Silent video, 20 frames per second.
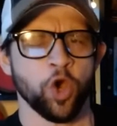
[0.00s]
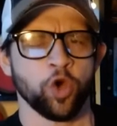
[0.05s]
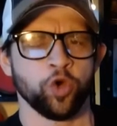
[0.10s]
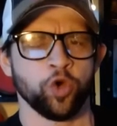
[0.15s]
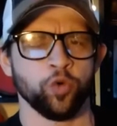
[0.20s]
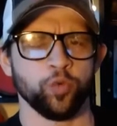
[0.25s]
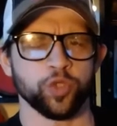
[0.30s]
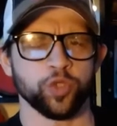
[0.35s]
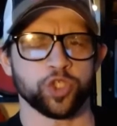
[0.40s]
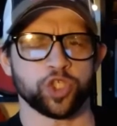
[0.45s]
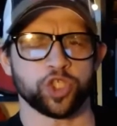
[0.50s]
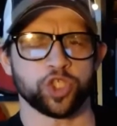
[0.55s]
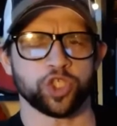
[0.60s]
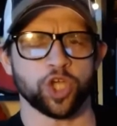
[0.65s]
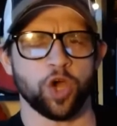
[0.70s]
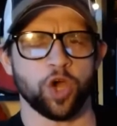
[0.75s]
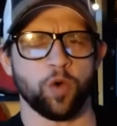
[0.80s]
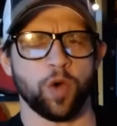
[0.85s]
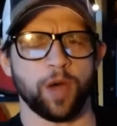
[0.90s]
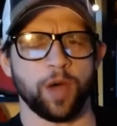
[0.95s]
who would
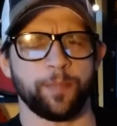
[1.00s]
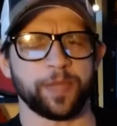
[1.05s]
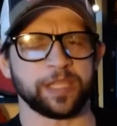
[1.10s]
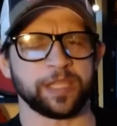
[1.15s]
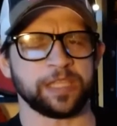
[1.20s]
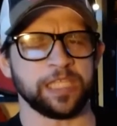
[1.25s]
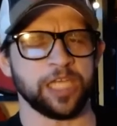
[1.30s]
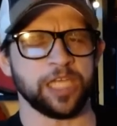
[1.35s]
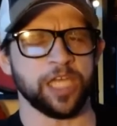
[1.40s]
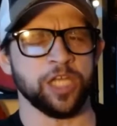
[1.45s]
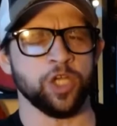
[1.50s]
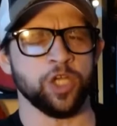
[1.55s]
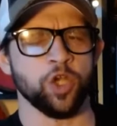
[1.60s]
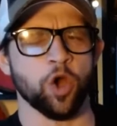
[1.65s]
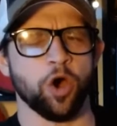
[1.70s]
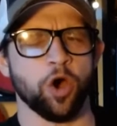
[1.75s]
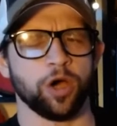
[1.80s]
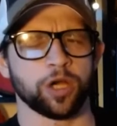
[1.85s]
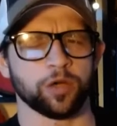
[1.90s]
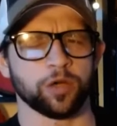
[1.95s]
show up at the
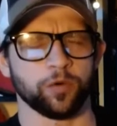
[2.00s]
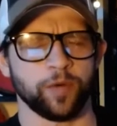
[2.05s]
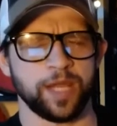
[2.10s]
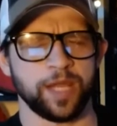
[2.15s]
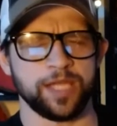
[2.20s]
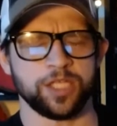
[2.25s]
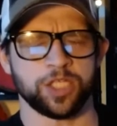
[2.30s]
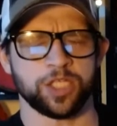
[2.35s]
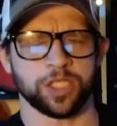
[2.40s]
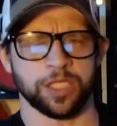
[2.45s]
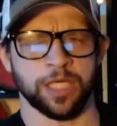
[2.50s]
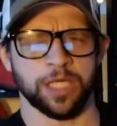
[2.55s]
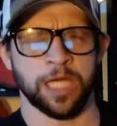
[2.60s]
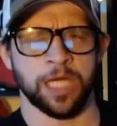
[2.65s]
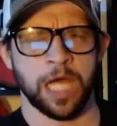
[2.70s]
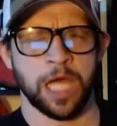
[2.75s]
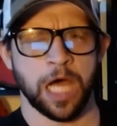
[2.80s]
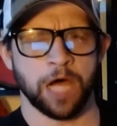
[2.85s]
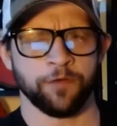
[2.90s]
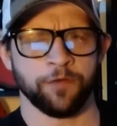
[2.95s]
inauguration
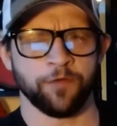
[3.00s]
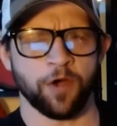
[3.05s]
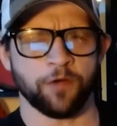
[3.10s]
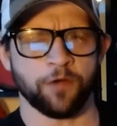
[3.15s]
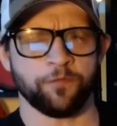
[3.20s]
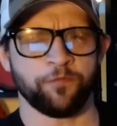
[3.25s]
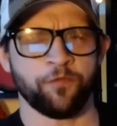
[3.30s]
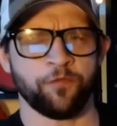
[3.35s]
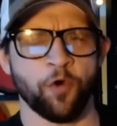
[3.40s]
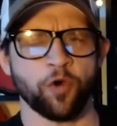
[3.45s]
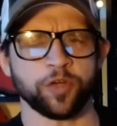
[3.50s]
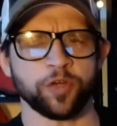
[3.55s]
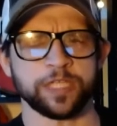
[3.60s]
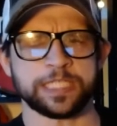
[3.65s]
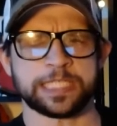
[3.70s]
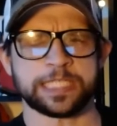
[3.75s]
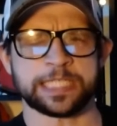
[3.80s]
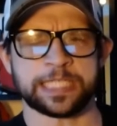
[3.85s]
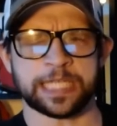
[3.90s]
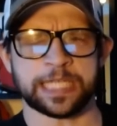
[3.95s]
of our
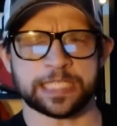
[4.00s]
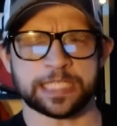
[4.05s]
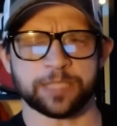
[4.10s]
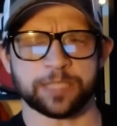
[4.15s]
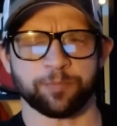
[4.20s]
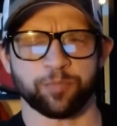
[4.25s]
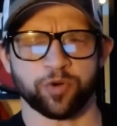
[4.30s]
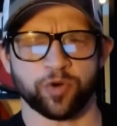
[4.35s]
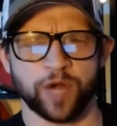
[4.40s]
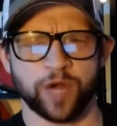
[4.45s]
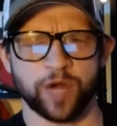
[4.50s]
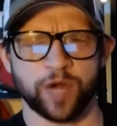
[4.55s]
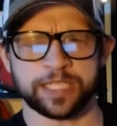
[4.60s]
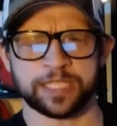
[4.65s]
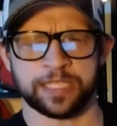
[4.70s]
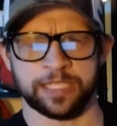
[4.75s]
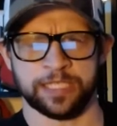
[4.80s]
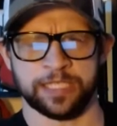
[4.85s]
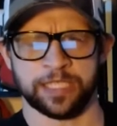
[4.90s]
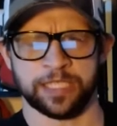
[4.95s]
46th
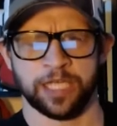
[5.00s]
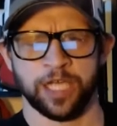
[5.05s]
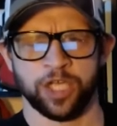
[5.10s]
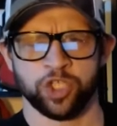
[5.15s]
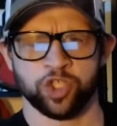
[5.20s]
president